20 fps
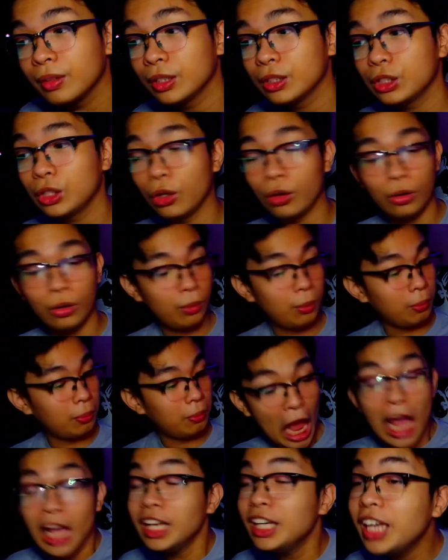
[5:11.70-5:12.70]
So,
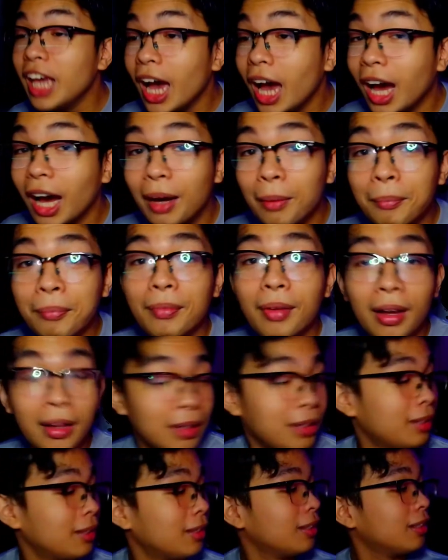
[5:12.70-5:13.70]
yeah.
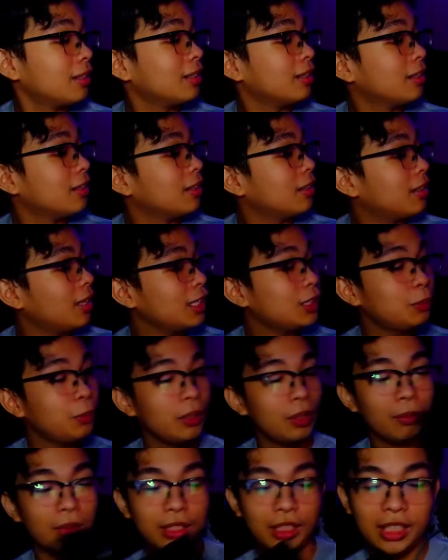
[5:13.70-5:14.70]
That's
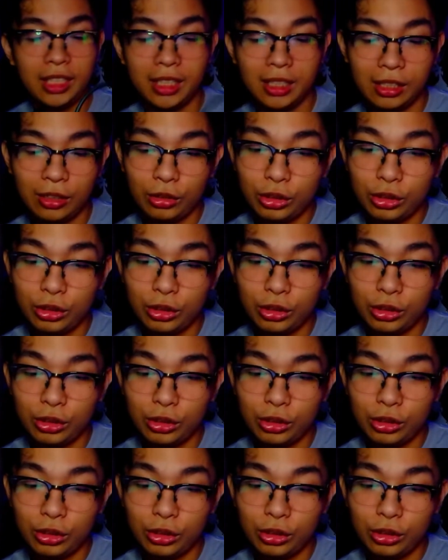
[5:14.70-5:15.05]
pretty much it.